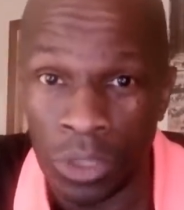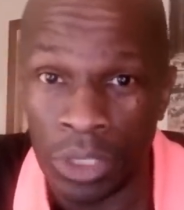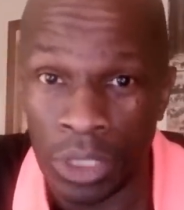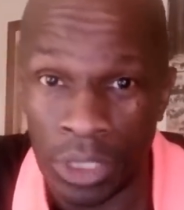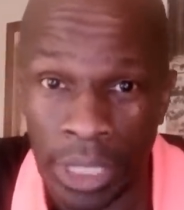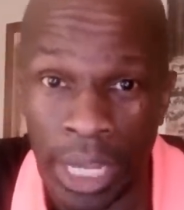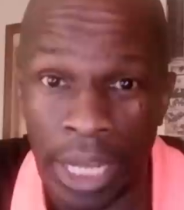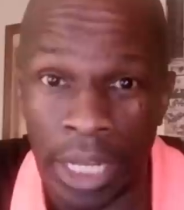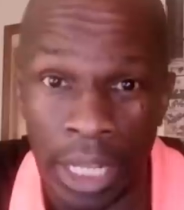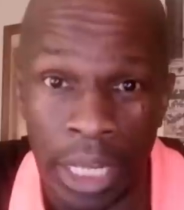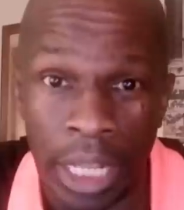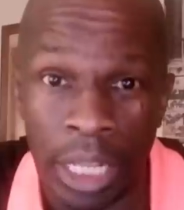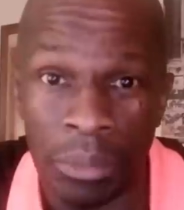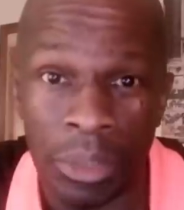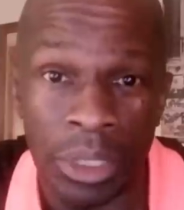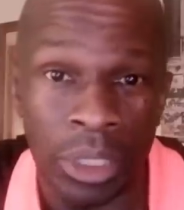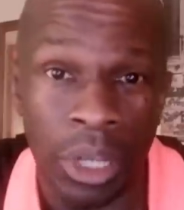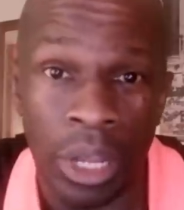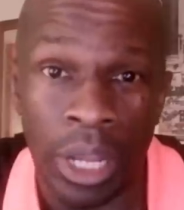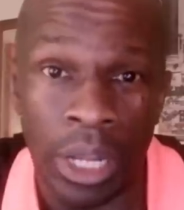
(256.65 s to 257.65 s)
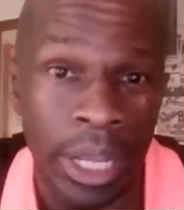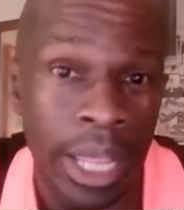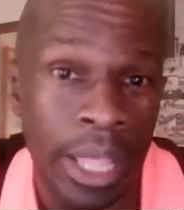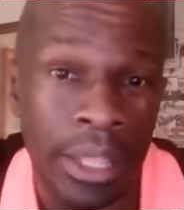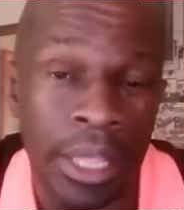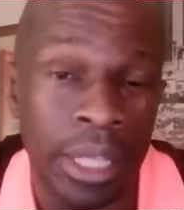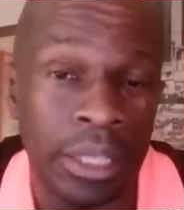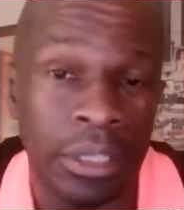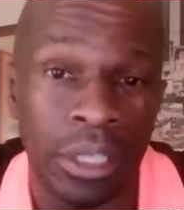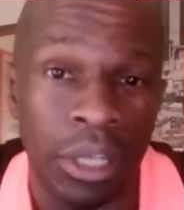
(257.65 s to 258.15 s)
was exactly Labour's line
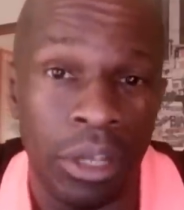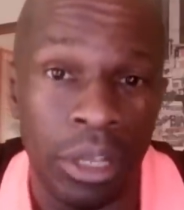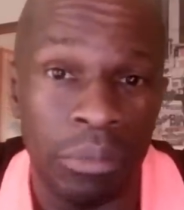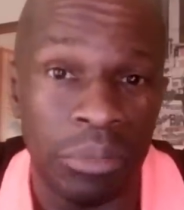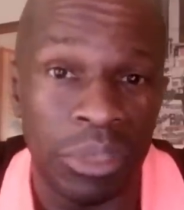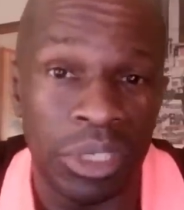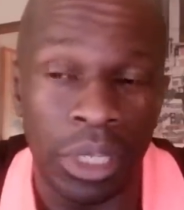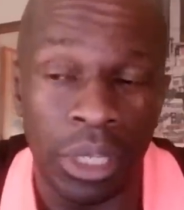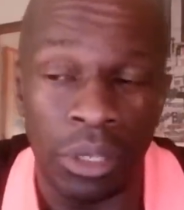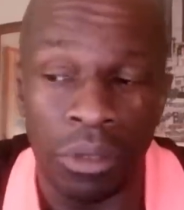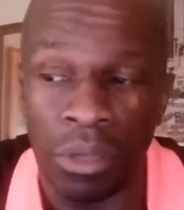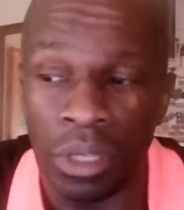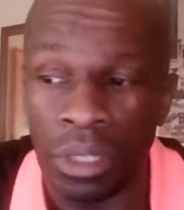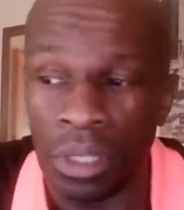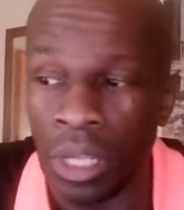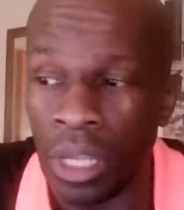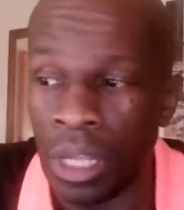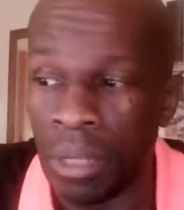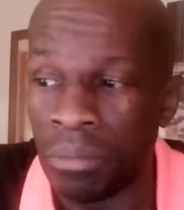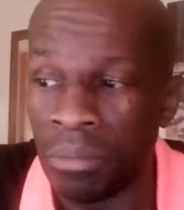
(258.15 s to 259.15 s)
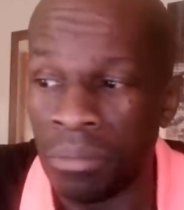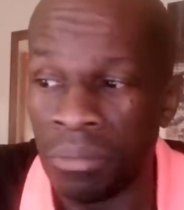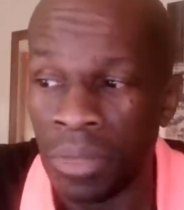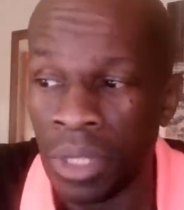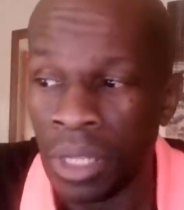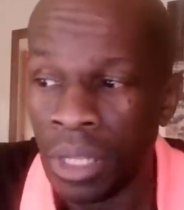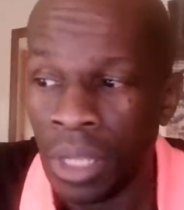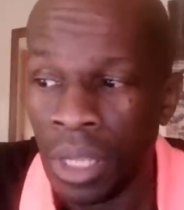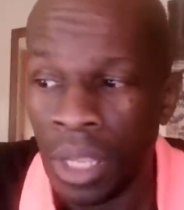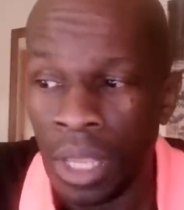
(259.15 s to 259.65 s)
at that time. So, um,